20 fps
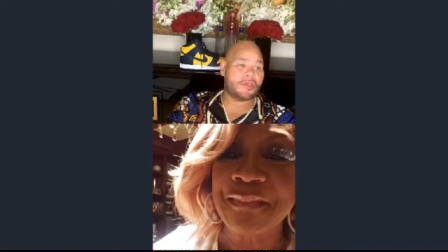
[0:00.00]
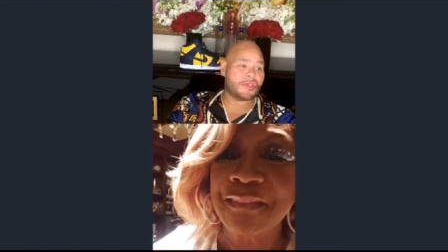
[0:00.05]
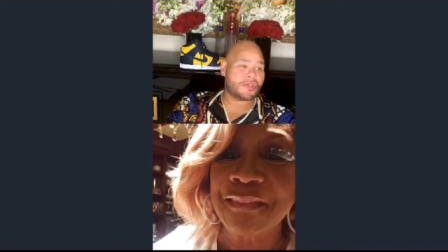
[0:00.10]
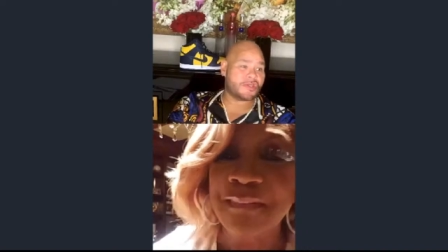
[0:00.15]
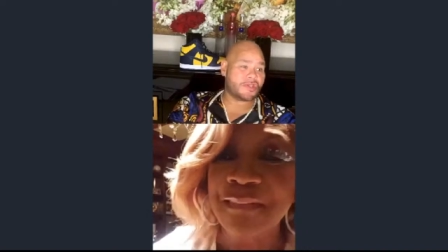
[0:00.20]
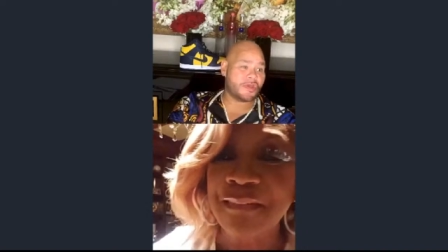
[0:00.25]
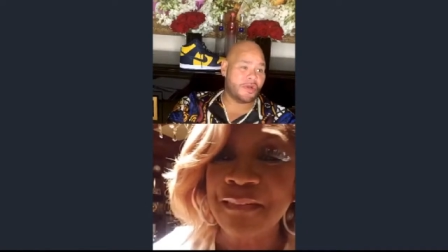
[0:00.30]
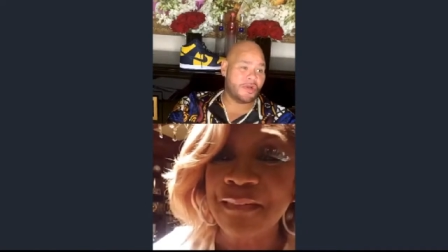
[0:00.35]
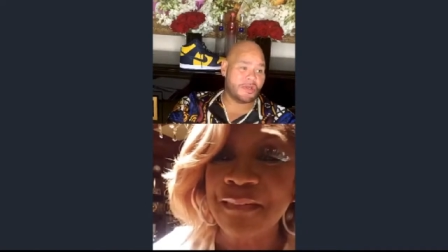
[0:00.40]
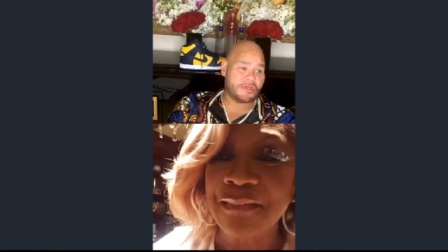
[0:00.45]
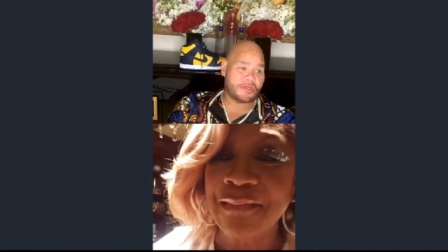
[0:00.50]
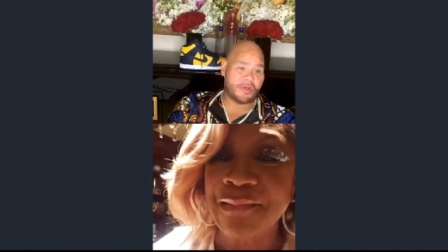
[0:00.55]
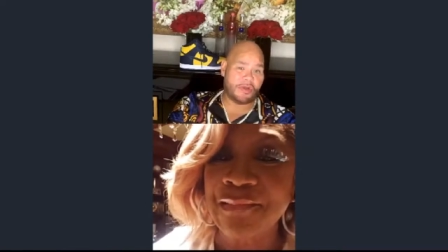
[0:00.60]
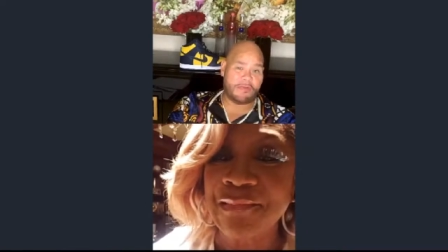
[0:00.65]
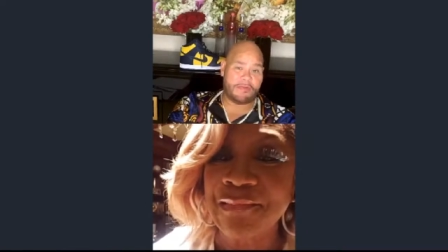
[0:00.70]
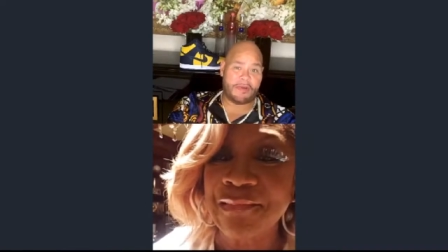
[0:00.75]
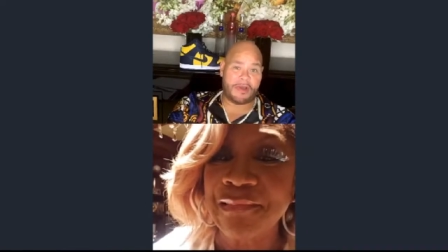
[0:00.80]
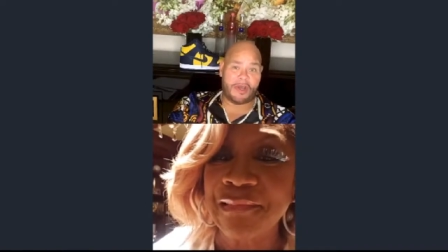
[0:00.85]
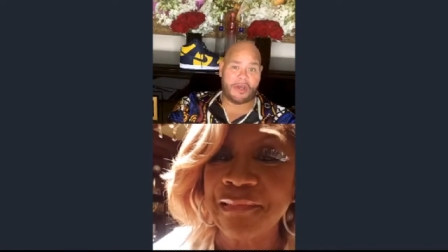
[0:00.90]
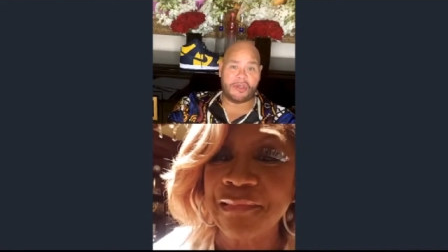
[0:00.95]
songs
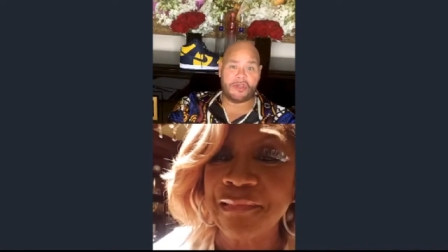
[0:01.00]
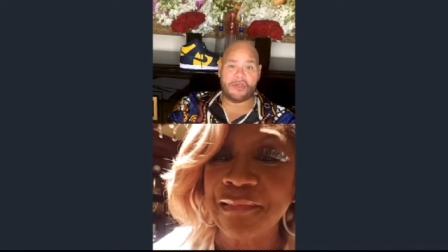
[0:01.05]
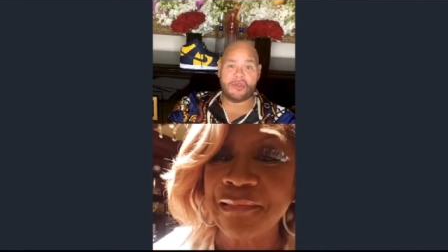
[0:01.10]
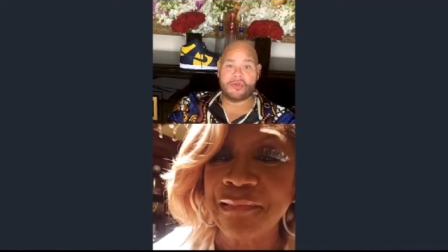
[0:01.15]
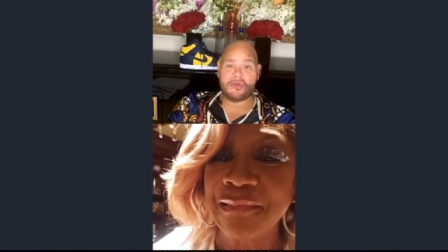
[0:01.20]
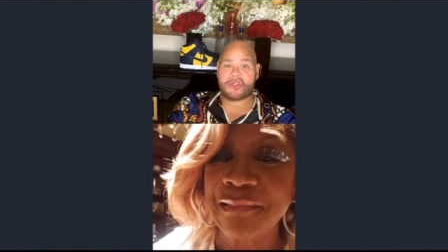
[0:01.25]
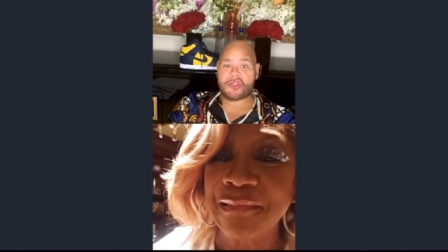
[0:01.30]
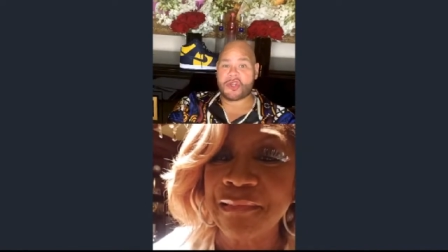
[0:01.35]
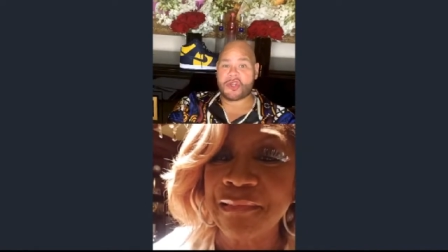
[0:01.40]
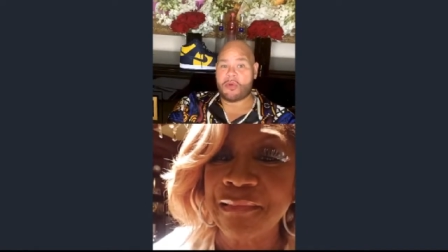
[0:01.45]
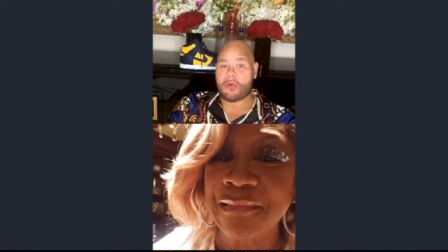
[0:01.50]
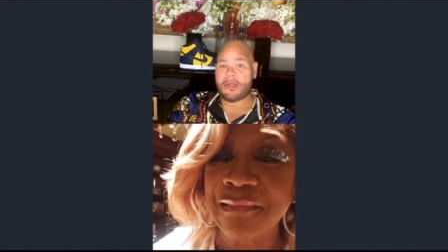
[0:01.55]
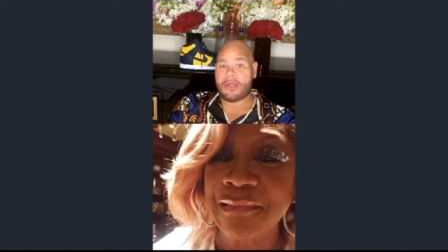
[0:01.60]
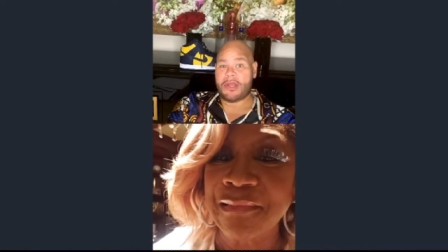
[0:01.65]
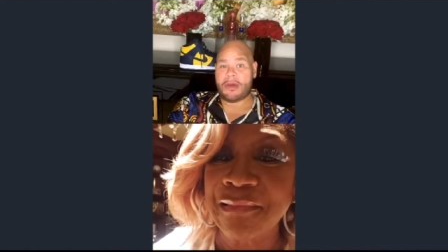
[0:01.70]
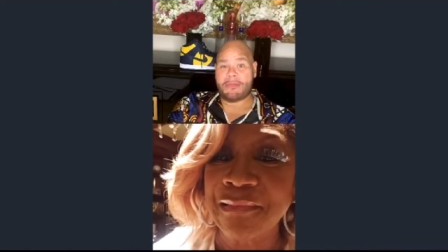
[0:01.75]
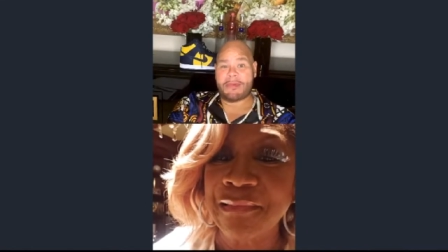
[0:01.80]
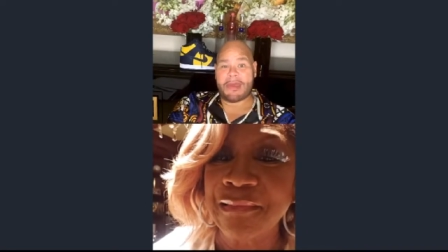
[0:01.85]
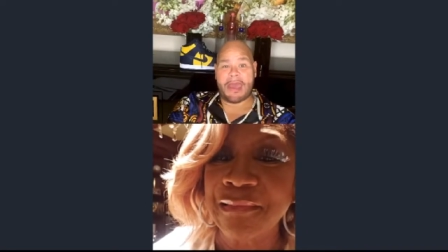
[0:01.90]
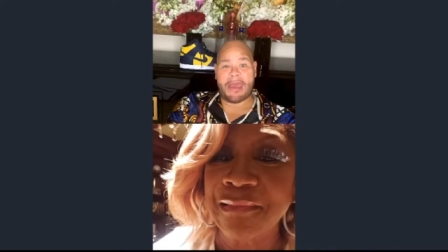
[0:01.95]
over, or you showing
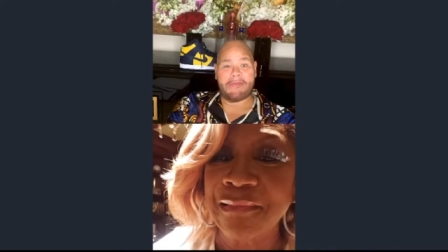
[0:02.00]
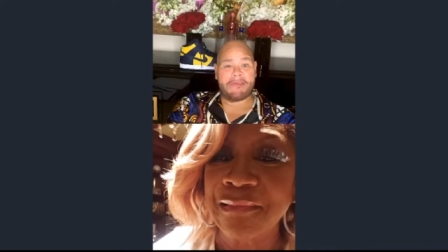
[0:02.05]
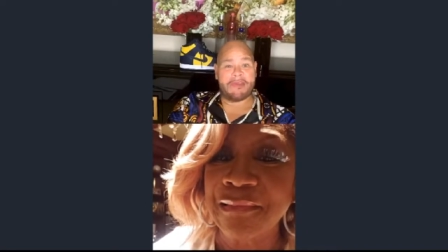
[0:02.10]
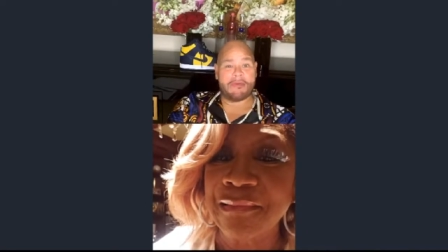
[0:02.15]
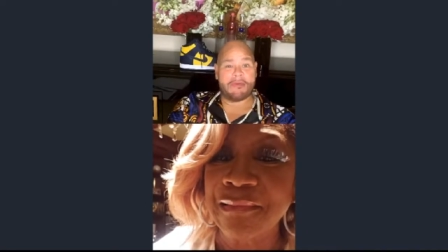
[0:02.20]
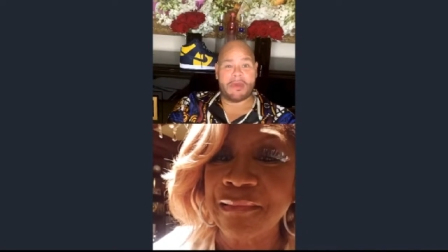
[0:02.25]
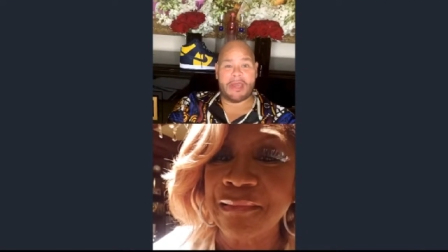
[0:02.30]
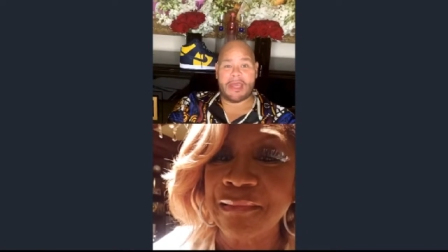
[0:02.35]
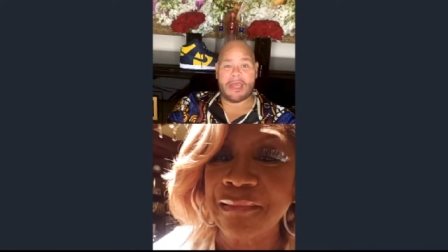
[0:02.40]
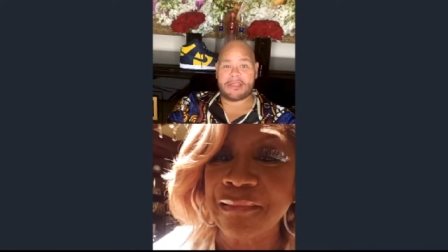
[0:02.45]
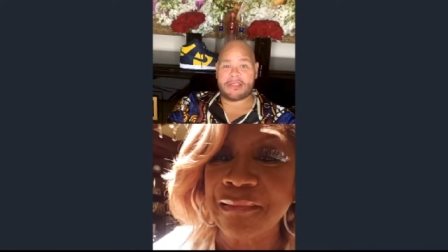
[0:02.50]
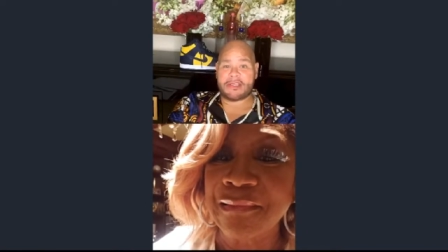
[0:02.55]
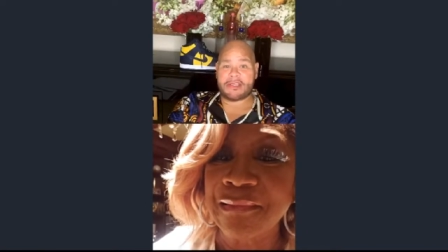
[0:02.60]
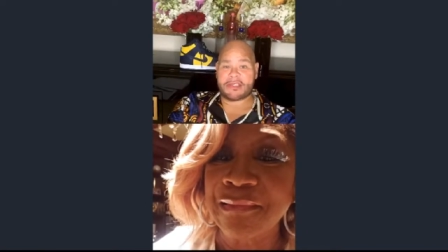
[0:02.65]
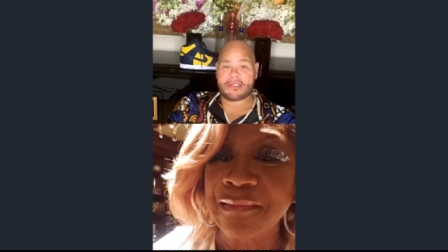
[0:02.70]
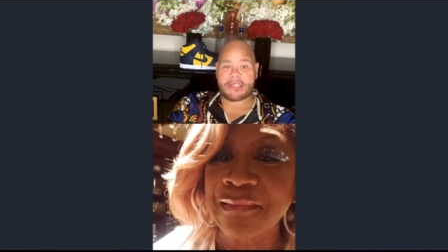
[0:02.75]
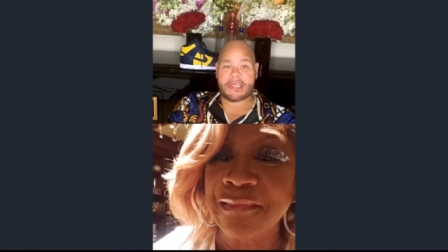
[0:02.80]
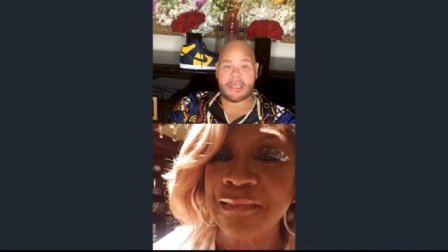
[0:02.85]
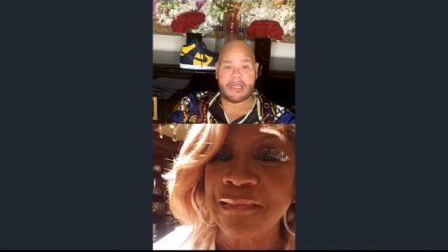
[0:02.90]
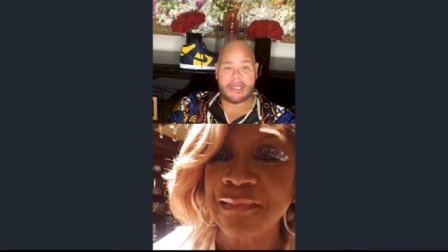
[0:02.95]
up everywhere
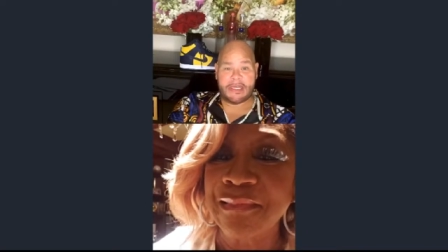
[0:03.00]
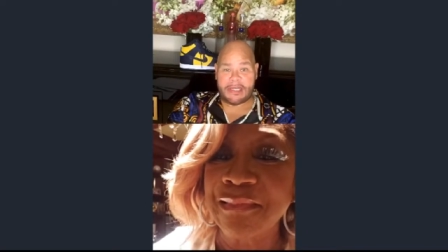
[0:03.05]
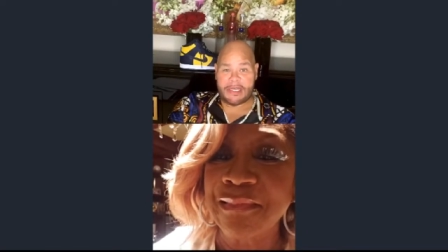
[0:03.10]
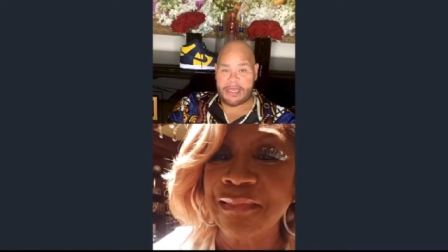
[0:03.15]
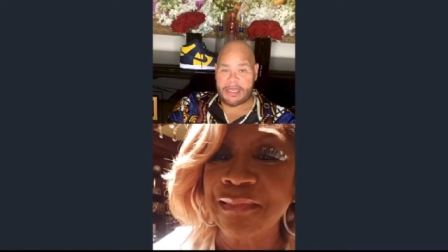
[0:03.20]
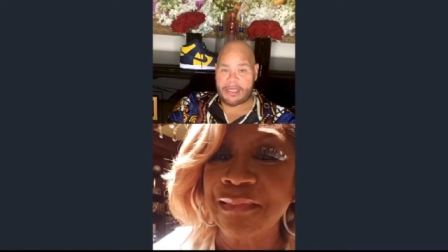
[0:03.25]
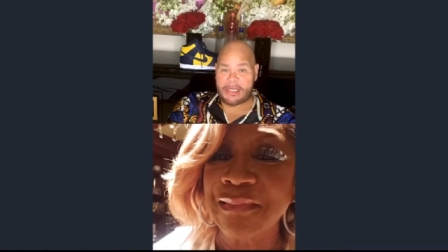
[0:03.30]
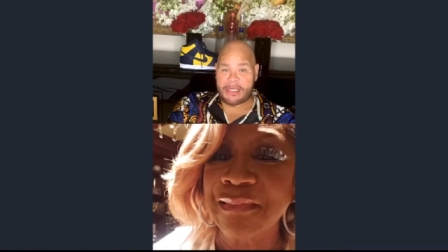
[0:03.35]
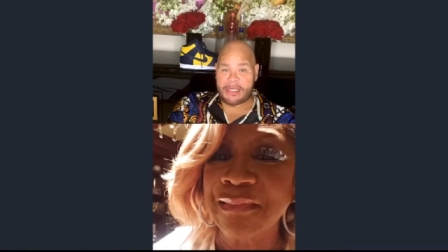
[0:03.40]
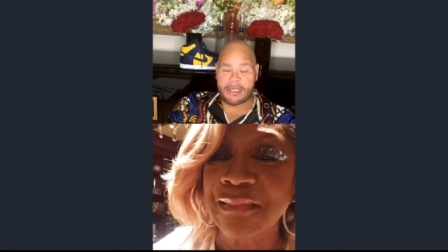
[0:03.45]
just killing it.